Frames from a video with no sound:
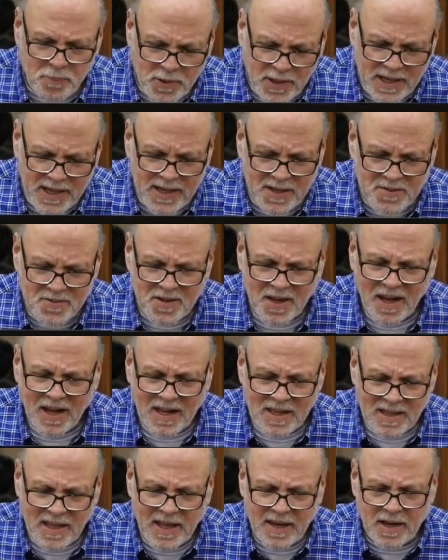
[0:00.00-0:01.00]
Please
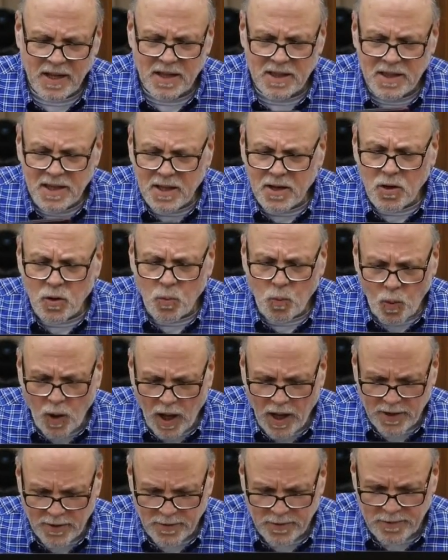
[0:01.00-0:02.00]
let a little
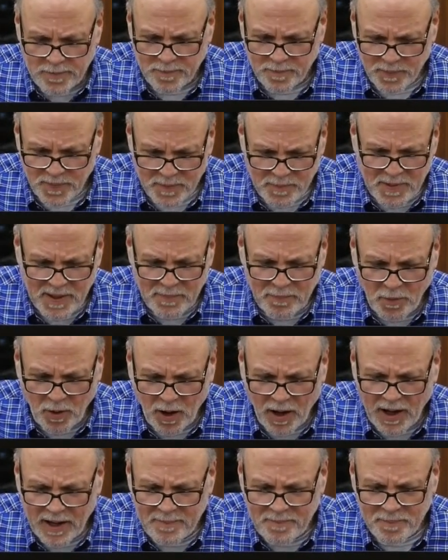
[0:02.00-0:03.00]
water be
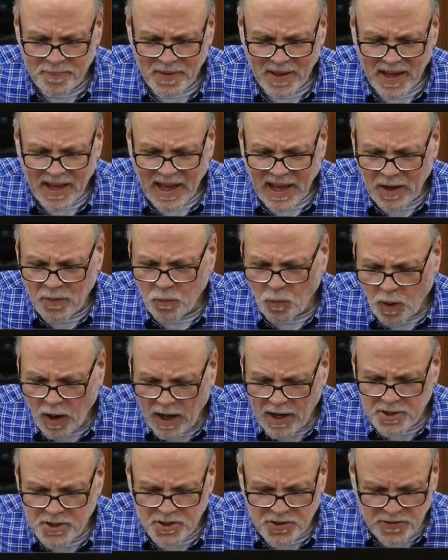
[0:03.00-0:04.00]
brought and
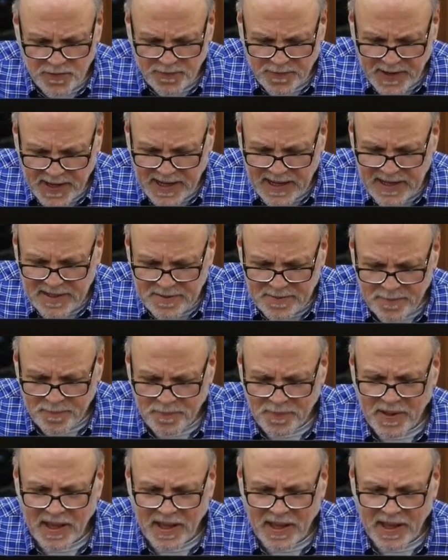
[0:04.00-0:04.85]
wash your feet